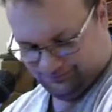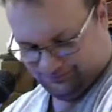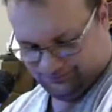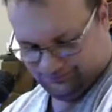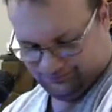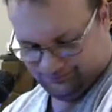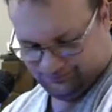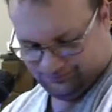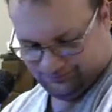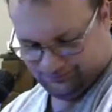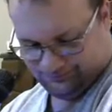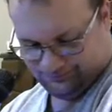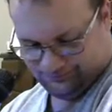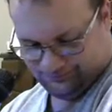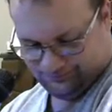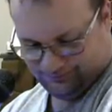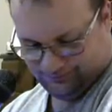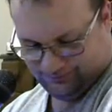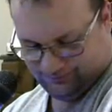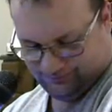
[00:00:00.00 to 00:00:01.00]

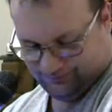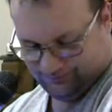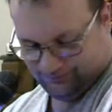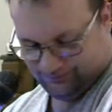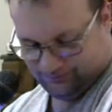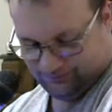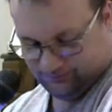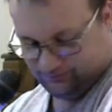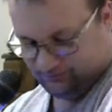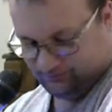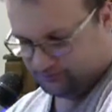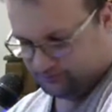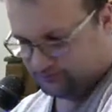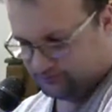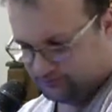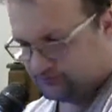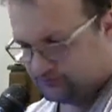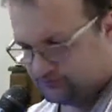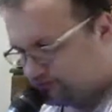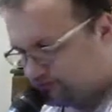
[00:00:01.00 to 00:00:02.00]

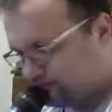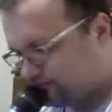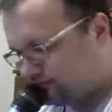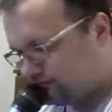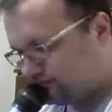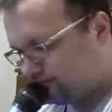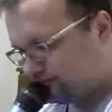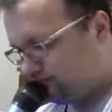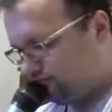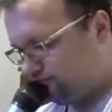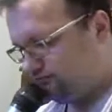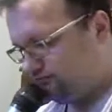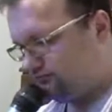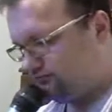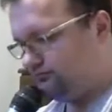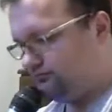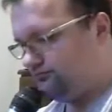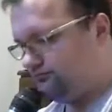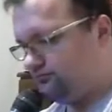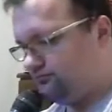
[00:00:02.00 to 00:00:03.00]

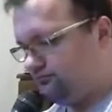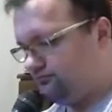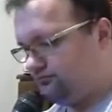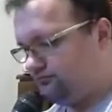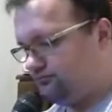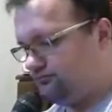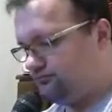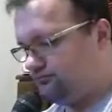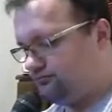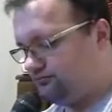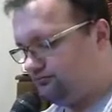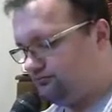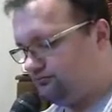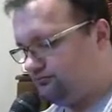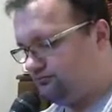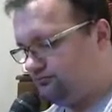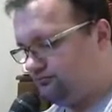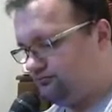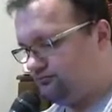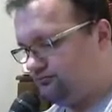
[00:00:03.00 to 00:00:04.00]

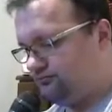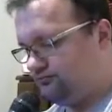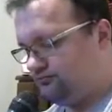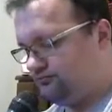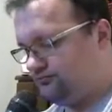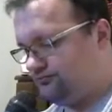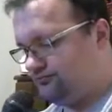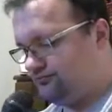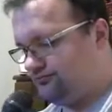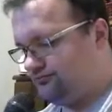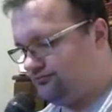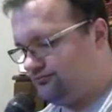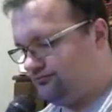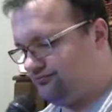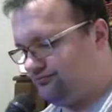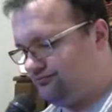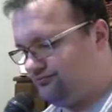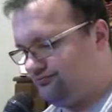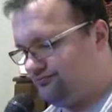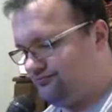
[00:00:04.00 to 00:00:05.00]

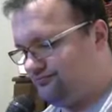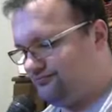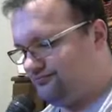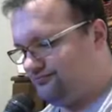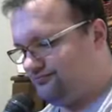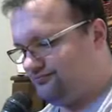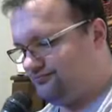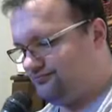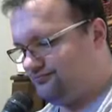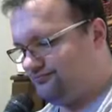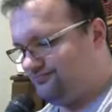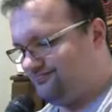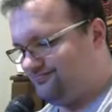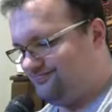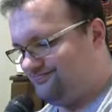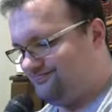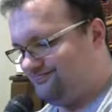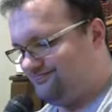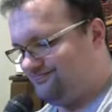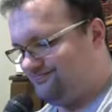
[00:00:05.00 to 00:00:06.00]

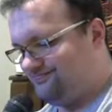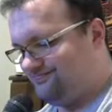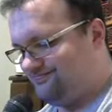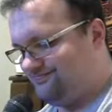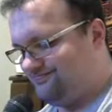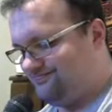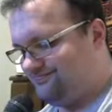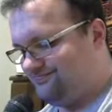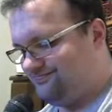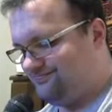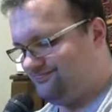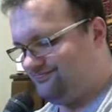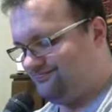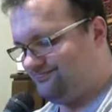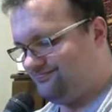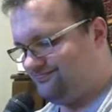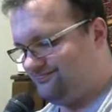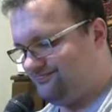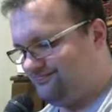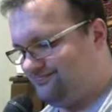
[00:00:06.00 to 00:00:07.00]

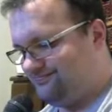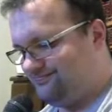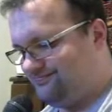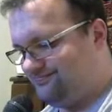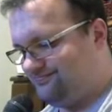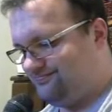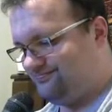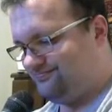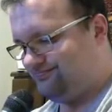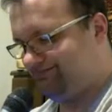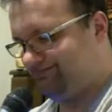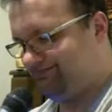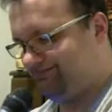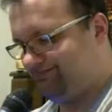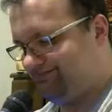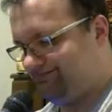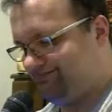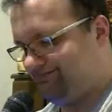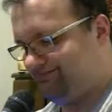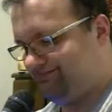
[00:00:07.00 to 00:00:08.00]
[no speech]